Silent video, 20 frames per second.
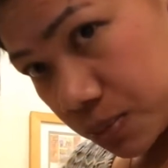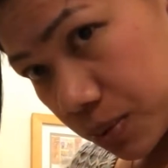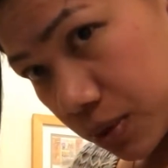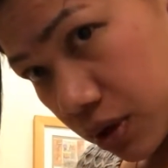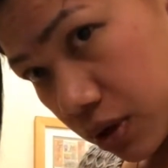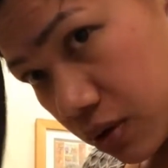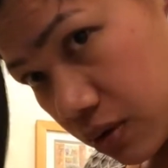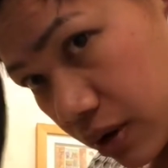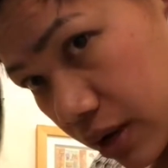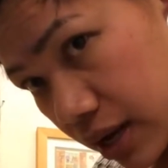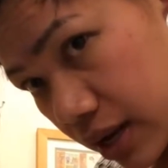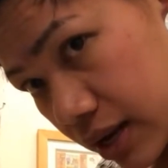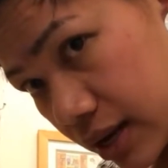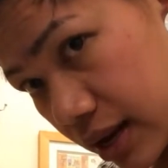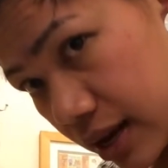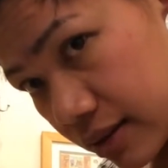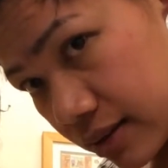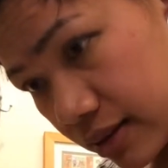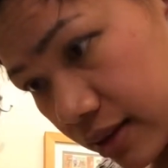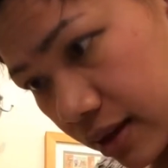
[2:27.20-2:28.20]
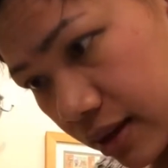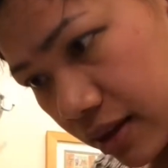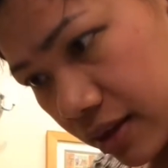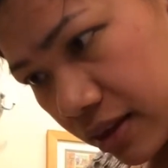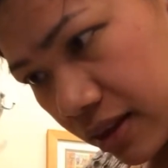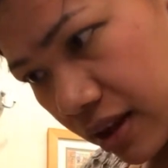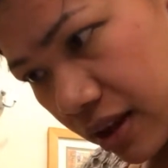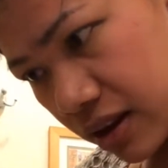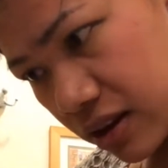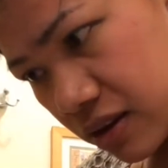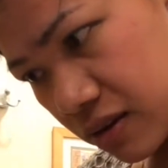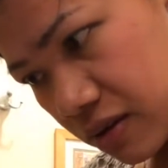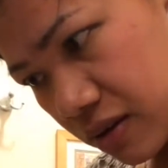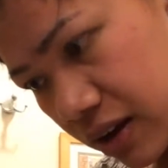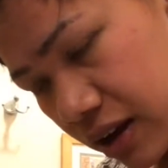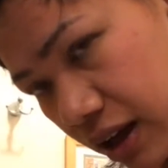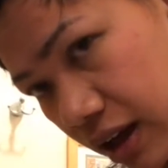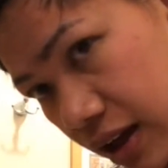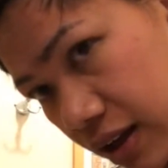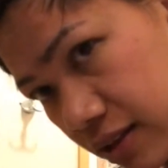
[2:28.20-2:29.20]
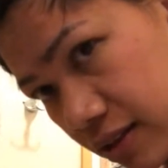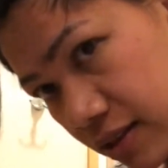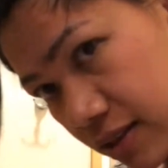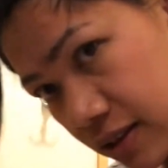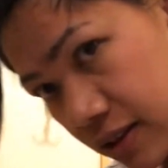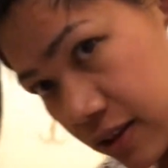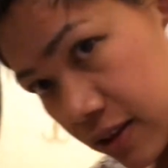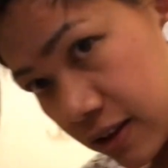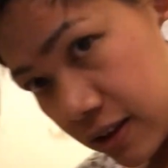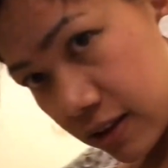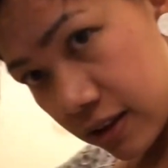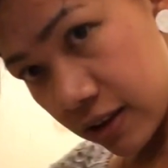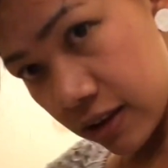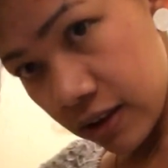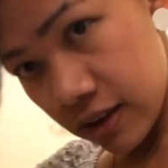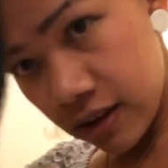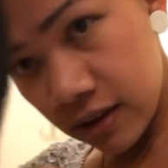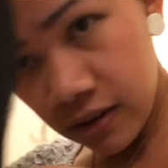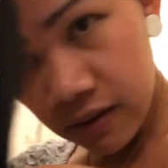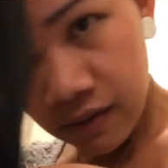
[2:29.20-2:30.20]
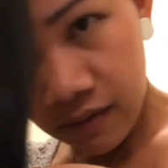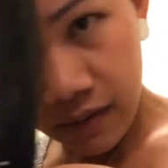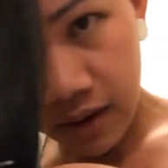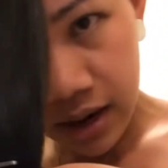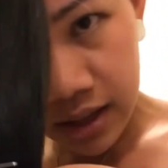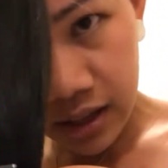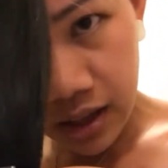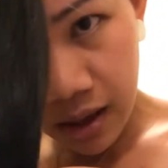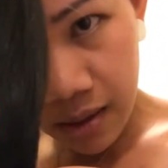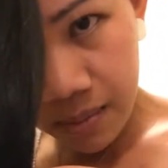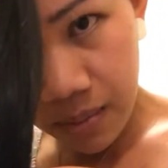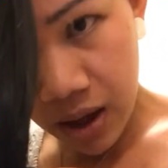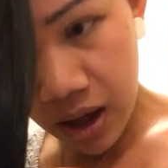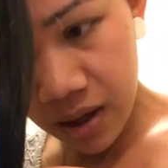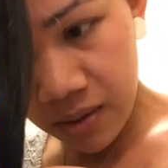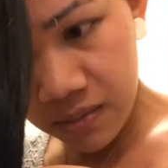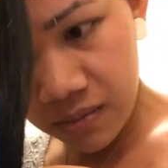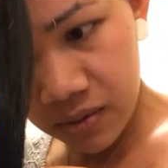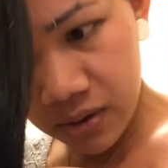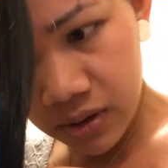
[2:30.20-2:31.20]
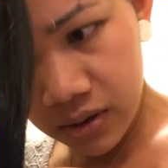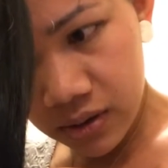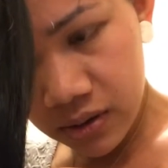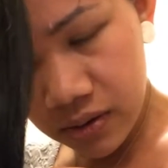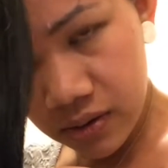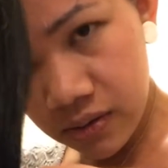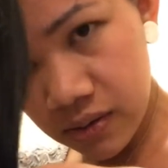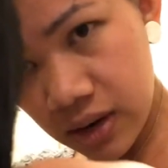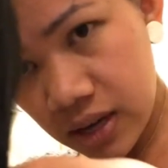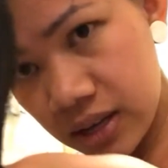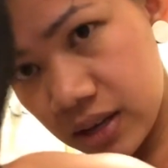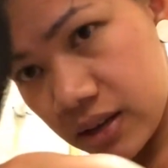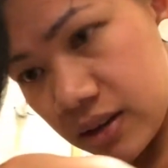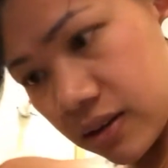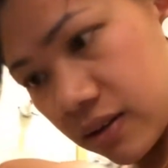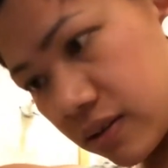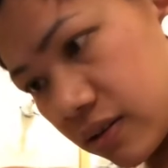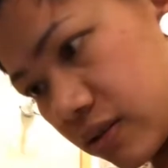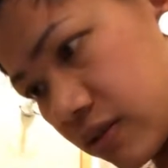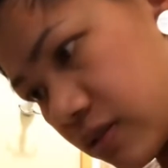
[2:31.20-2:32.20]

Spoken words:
put your hand like this and you cut right above, right here,